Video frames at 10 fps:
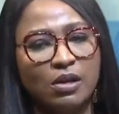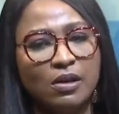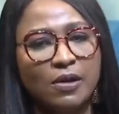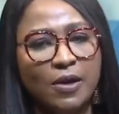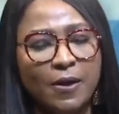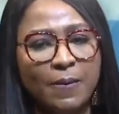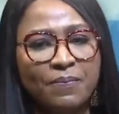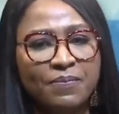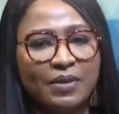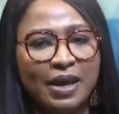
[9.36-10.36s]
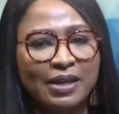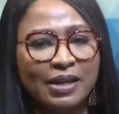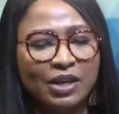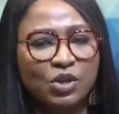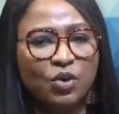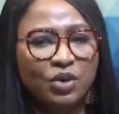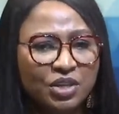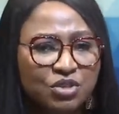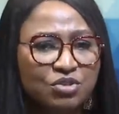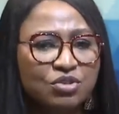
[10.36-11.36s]
Um, and
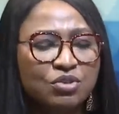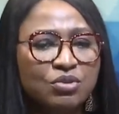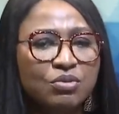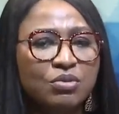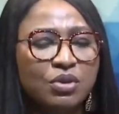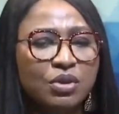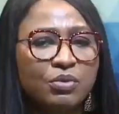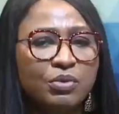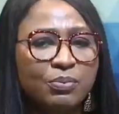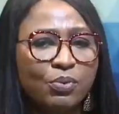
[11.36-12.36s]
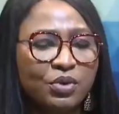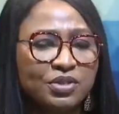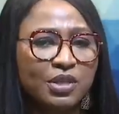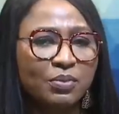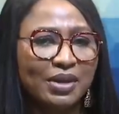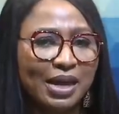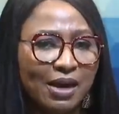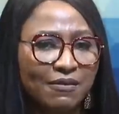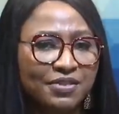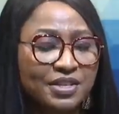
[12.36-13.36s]
according to the reports that we
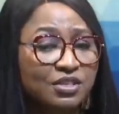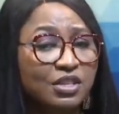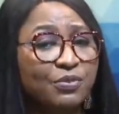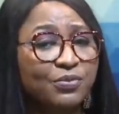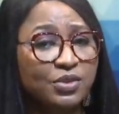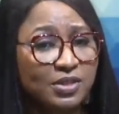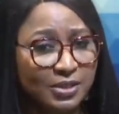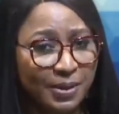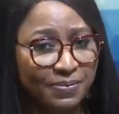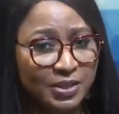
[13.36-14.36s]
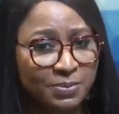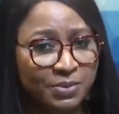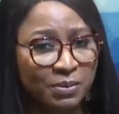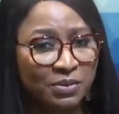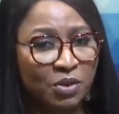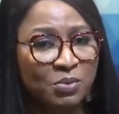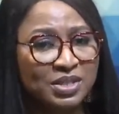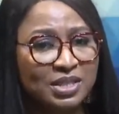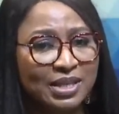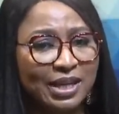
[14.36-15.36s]
have, this is not the first time. It's been
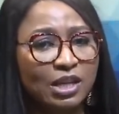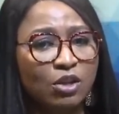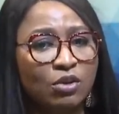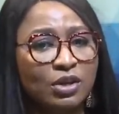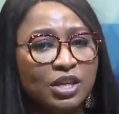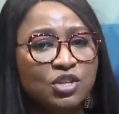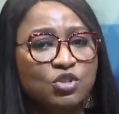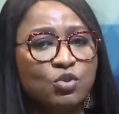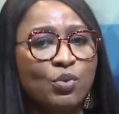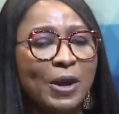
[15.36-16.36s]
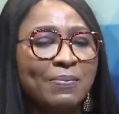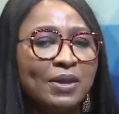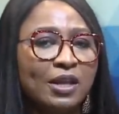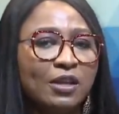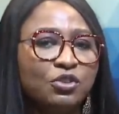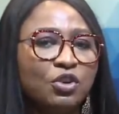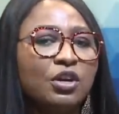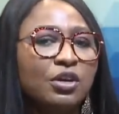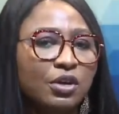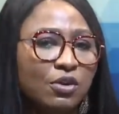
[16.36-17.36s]
almost a decade-long issue where
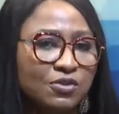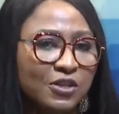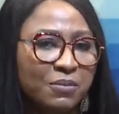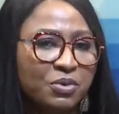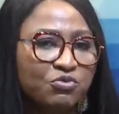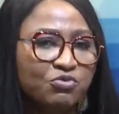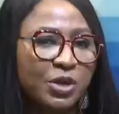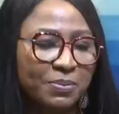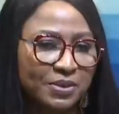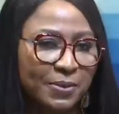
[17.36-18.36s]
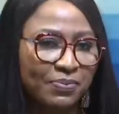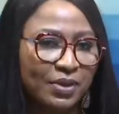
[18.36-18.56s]
young girls have been raped.